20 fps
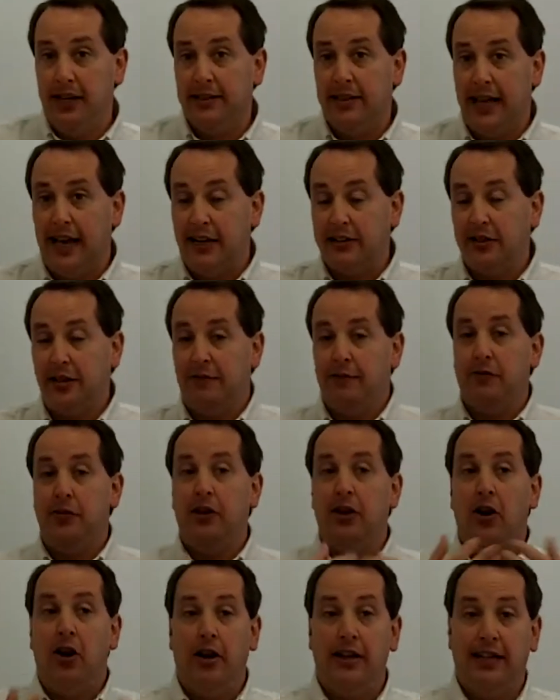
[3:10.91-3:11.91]
It's actually for
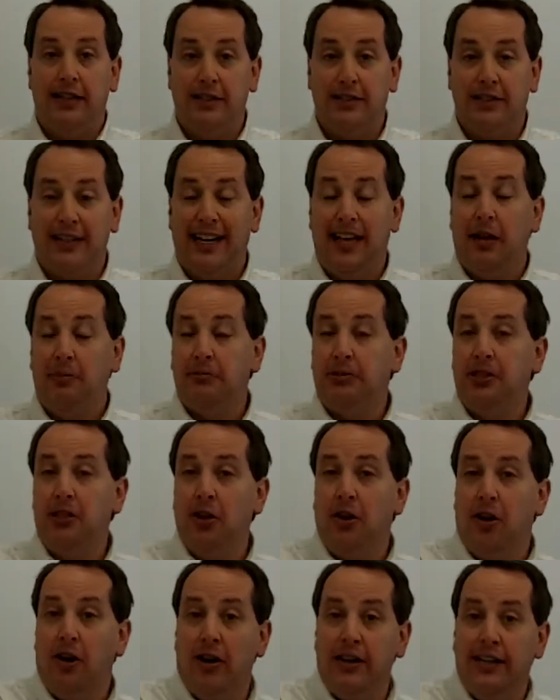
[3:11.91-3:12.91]
the audience. It helps
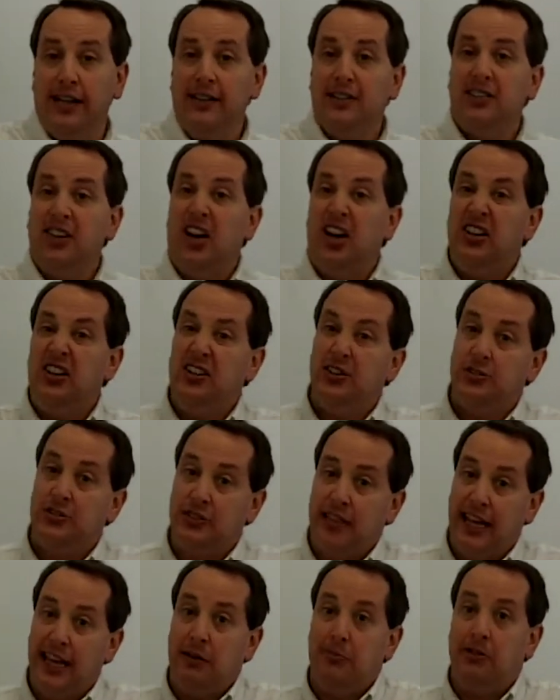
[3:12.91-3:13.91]
the audience
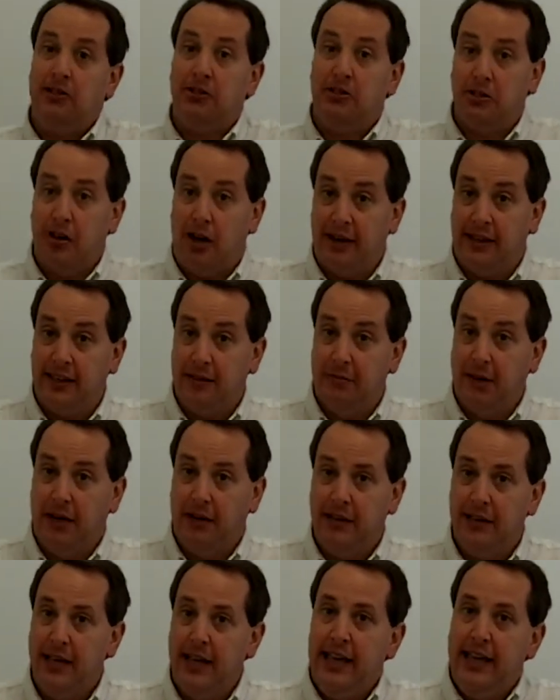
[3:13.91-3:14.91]
understand what you're talking
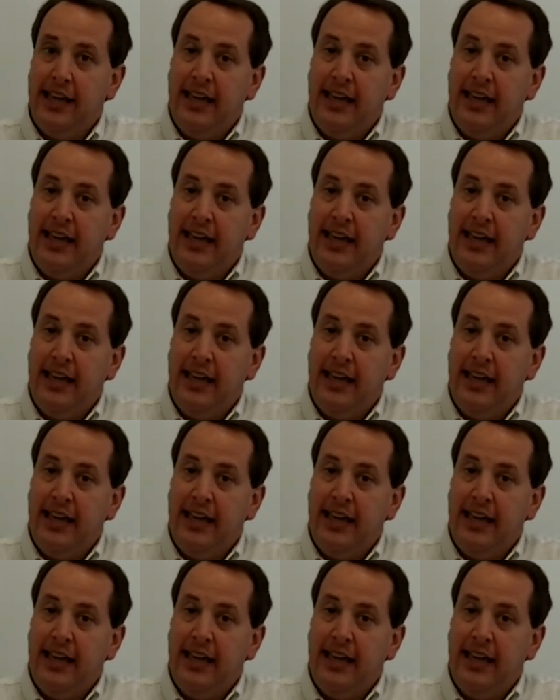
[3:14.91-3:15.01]
about.